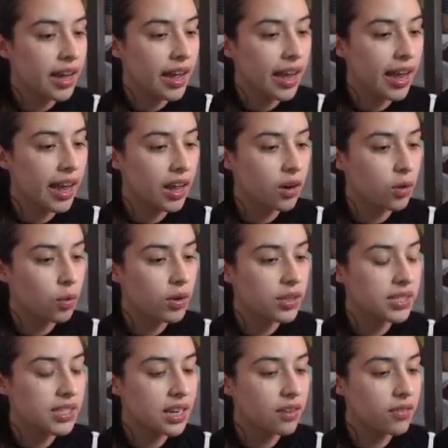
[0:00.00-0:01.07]
And
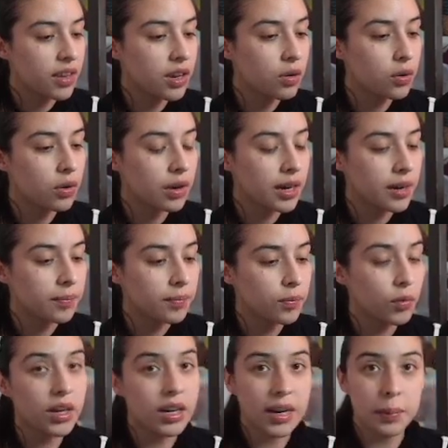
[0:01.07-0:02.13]
instead of inquiry, we're
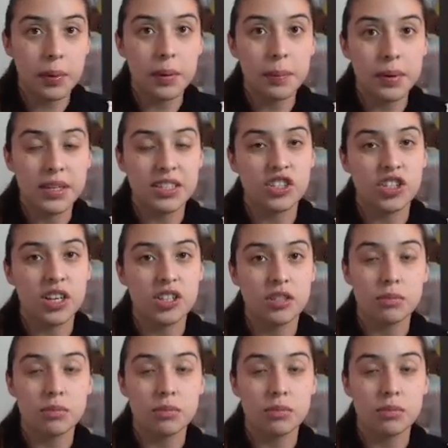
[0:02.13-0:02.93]
going to put book suggestion.